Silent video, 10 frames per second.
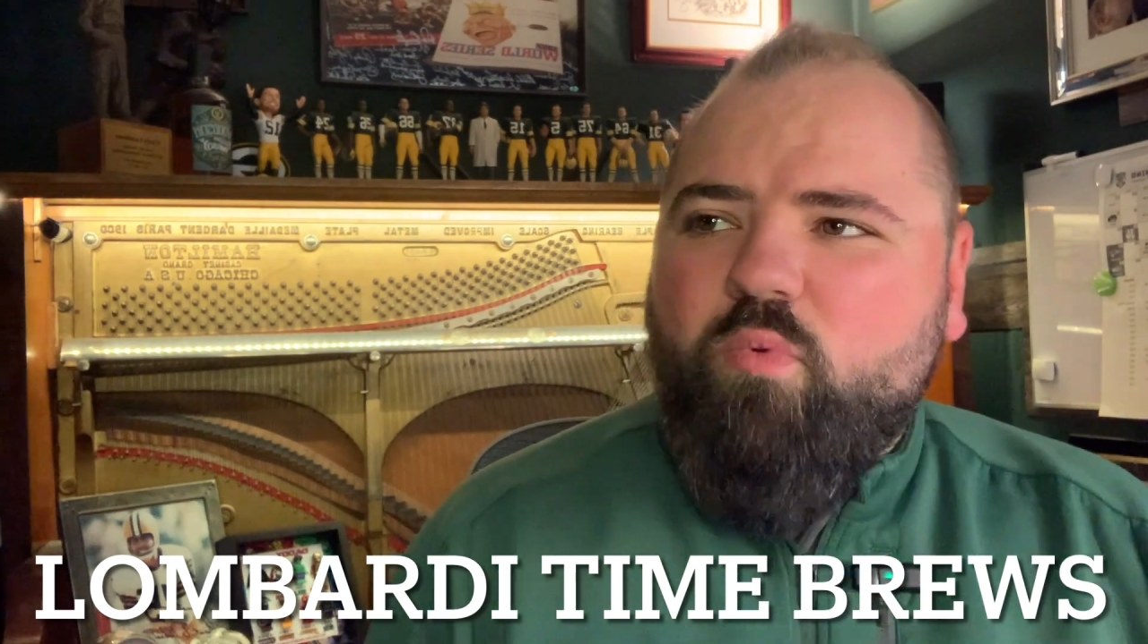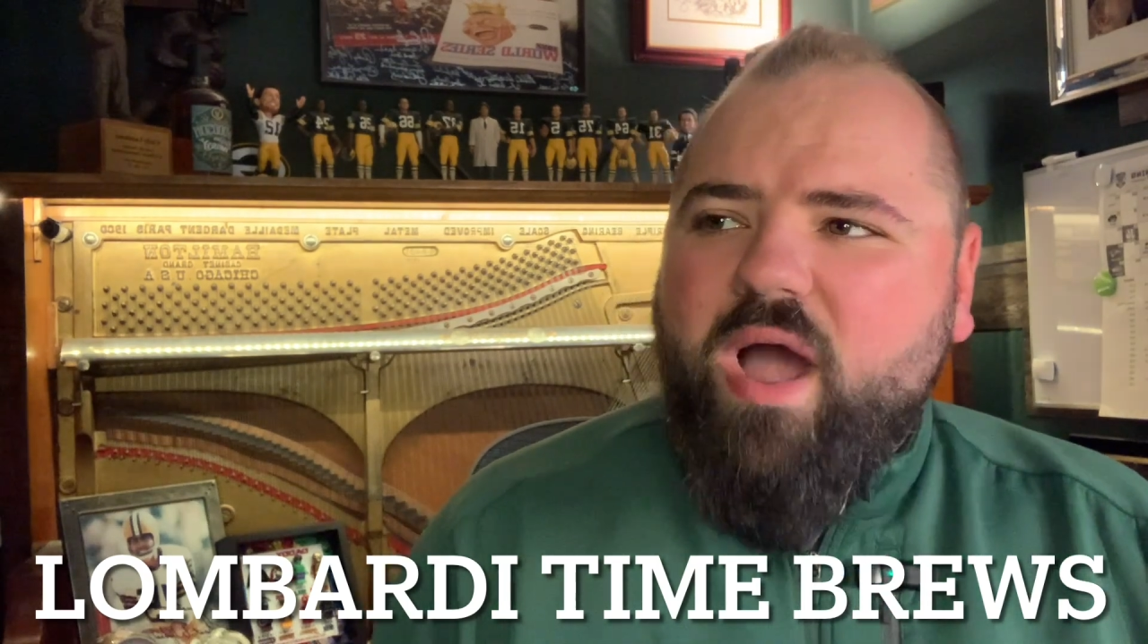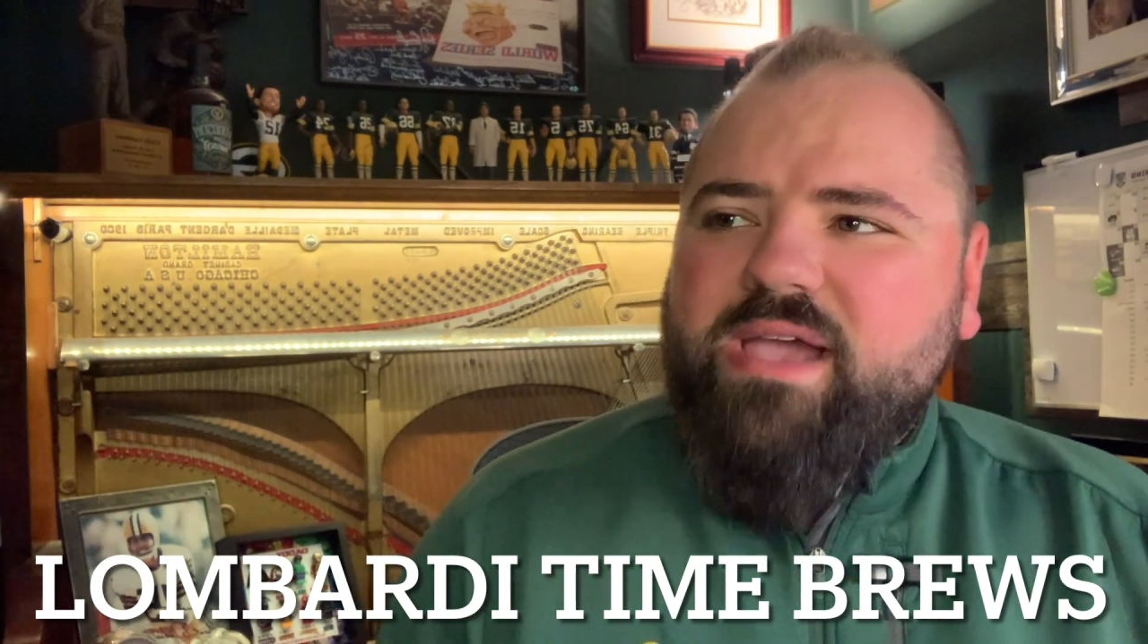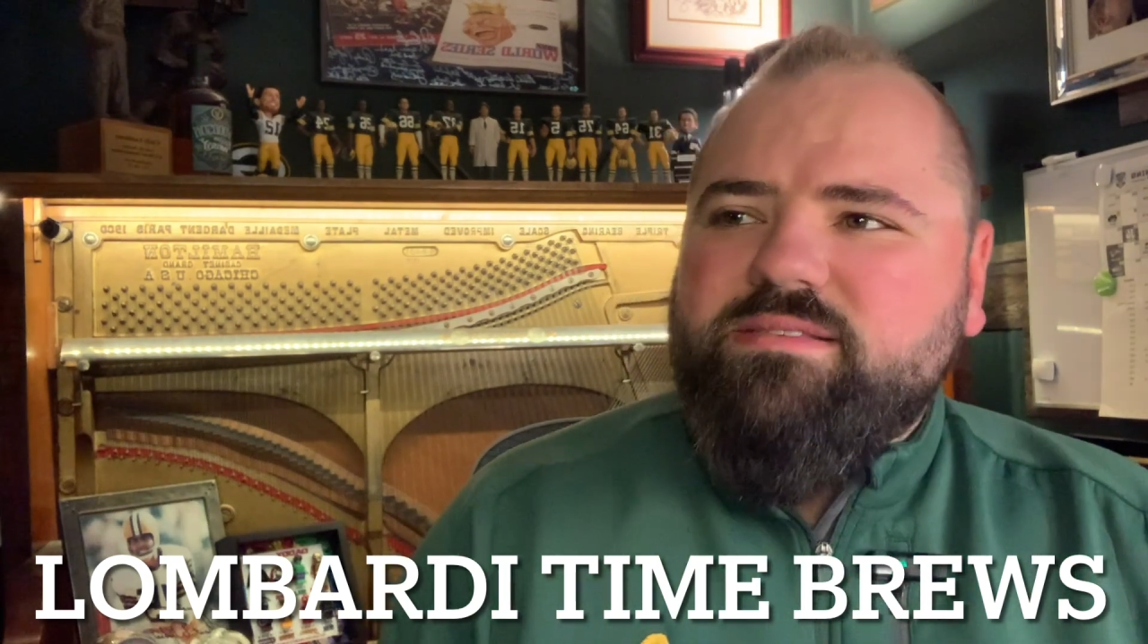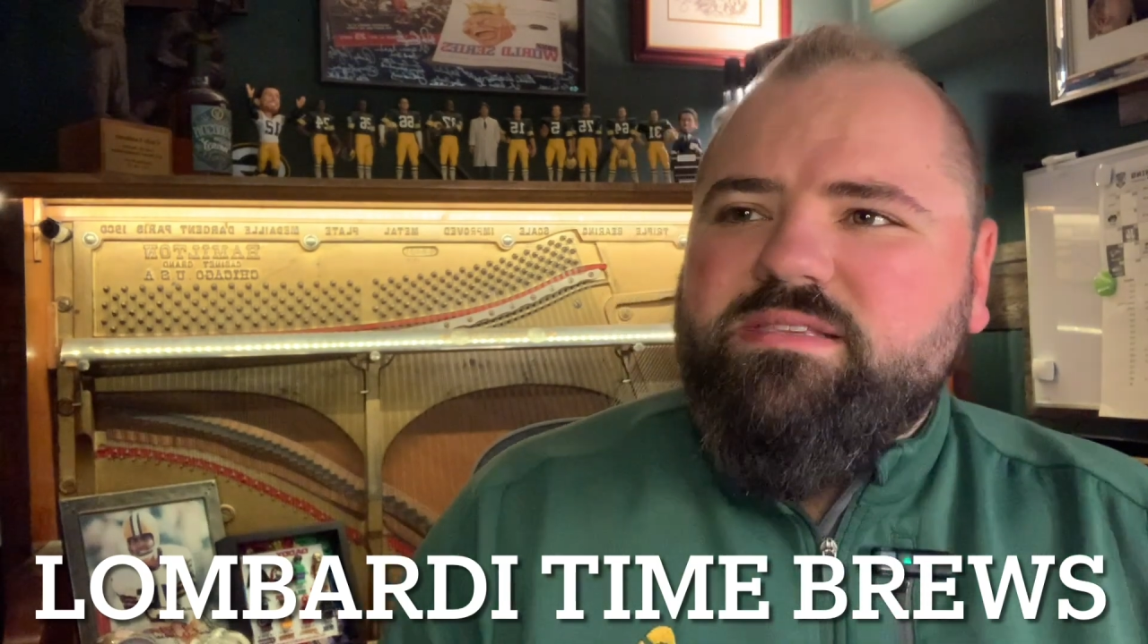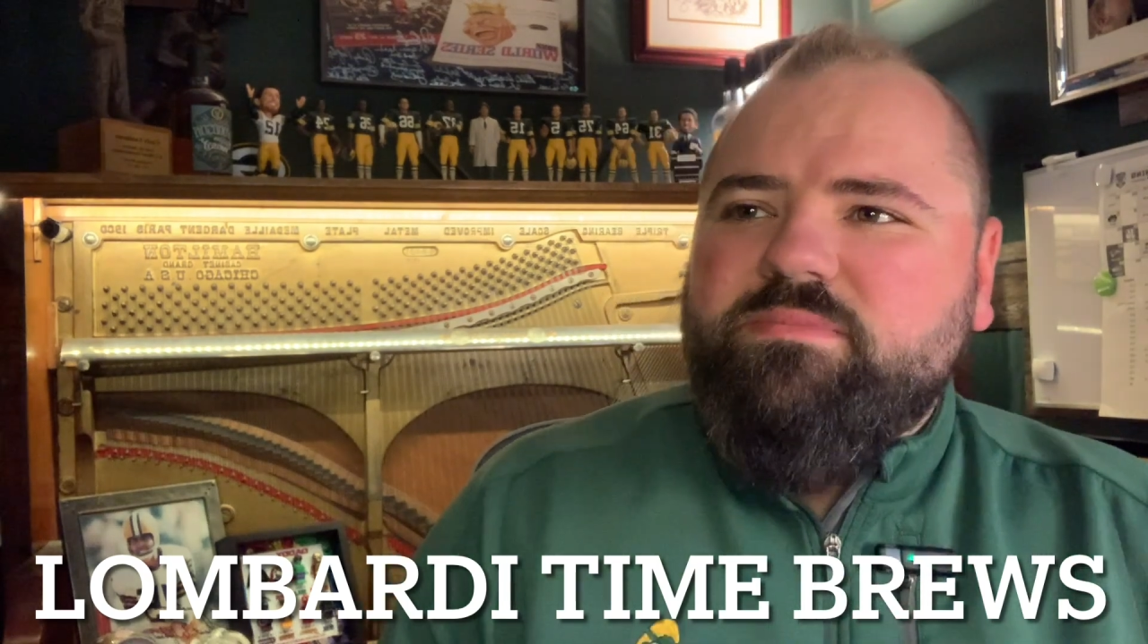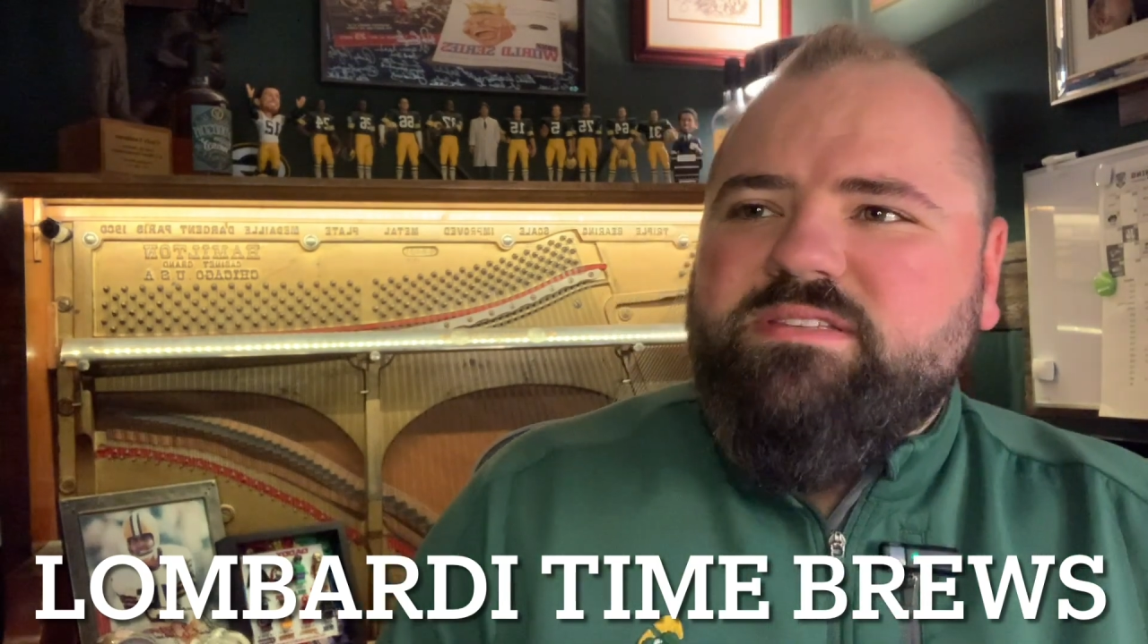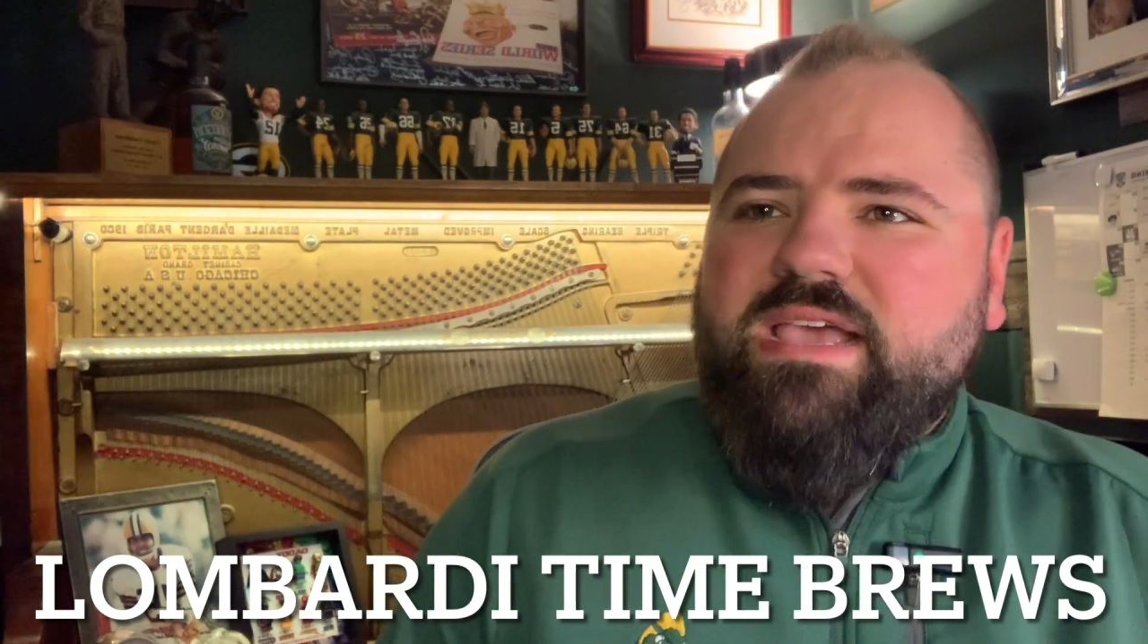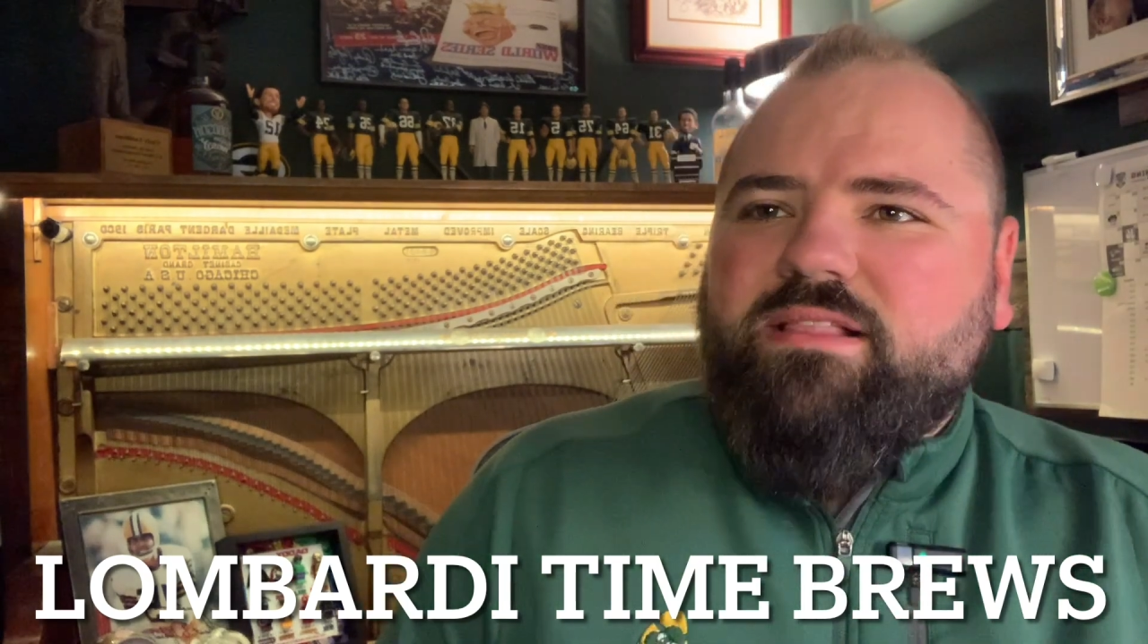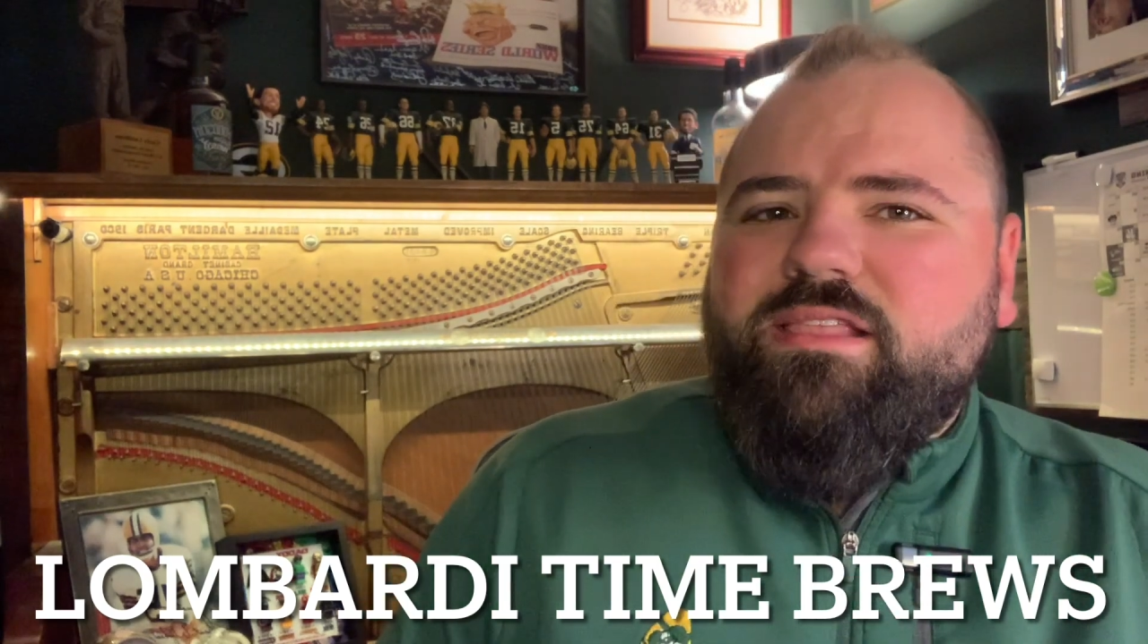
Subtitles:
Wyatt seemed to take a